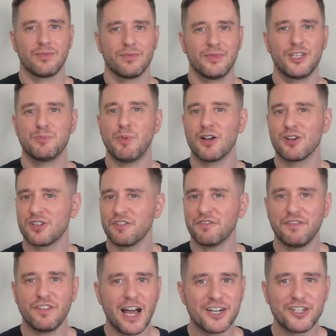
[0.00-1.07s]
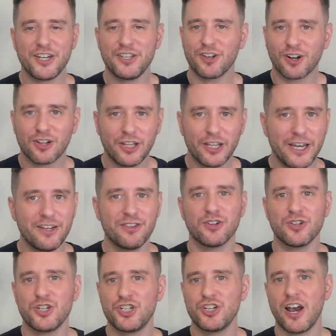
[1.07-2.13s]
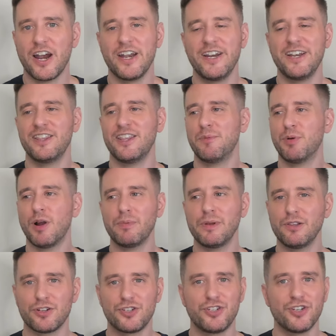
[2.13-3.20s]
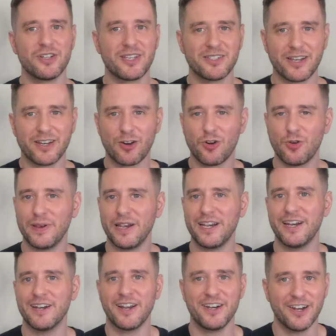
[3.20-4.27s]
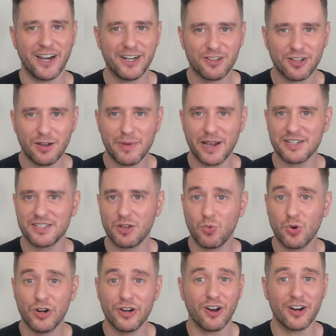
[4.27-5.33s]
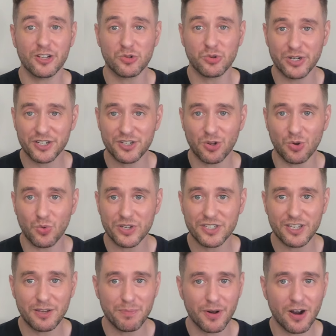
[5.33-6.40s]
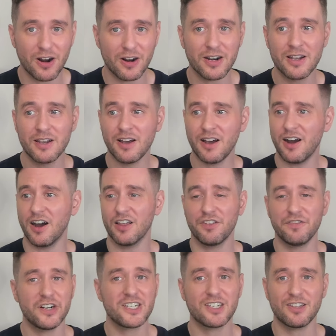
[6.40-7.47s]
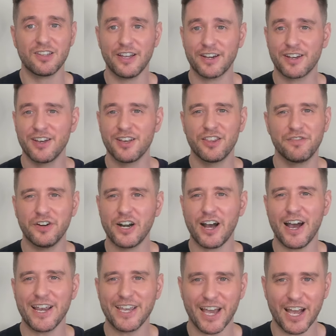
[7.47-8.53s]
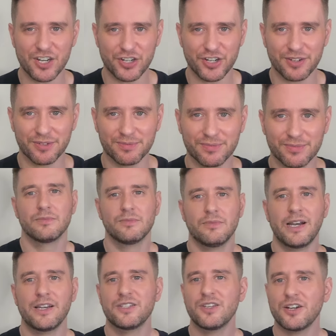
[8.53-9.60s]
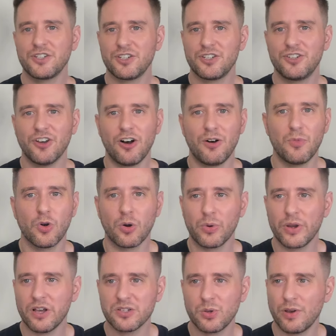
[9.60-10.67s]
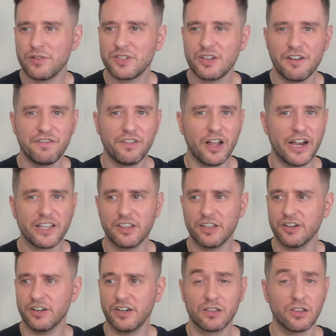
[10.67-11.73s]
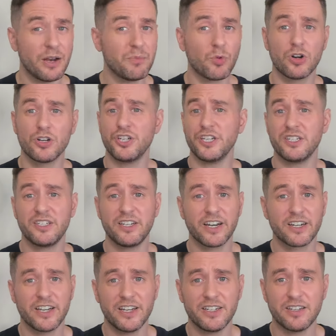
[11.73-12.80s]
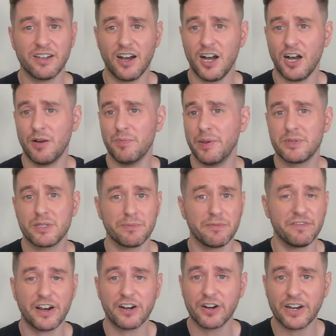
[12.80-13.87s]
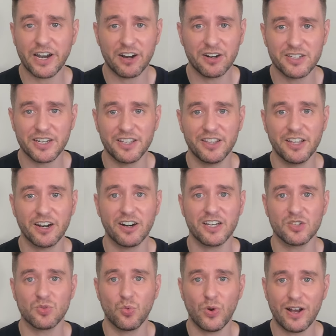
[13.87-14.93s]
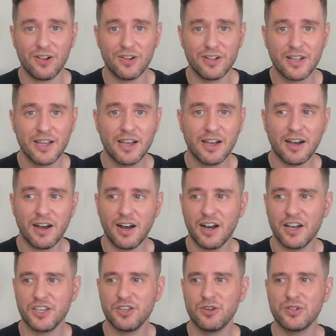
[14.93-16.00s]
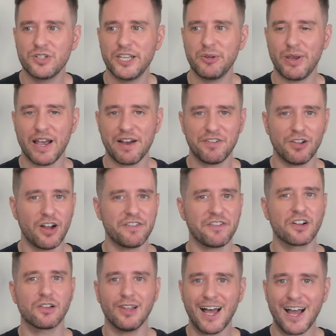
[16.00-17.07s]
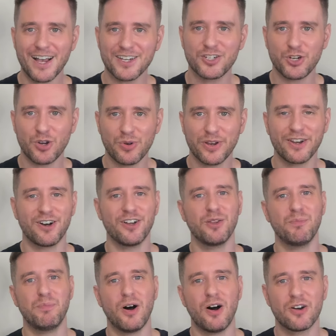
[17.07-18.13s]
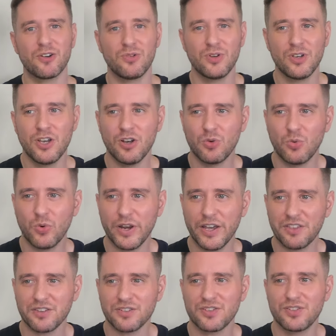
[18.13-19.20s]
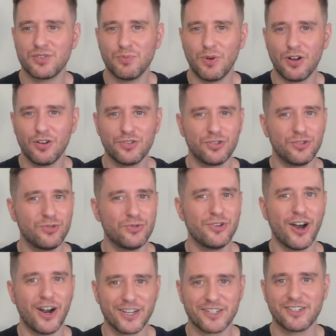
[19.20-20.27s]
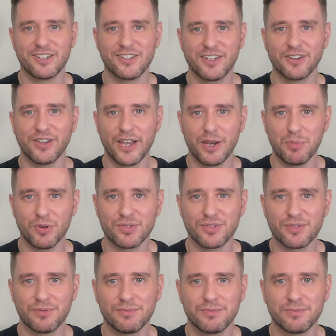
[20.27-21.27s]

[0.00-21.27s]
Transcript: These bottles are flashy, they're clean, they're shiny, they'd probably look just as at home in a nightclub as they would on a traditional whiskey bar. They're very slick, they're very eye-catching. And it's not just Dalmore, we also have stuff like the Glenmorangie Signet, maybe some Fettercairns in there as well. Usually we have a lot of glass showing on the bottle with small to non-existent labels.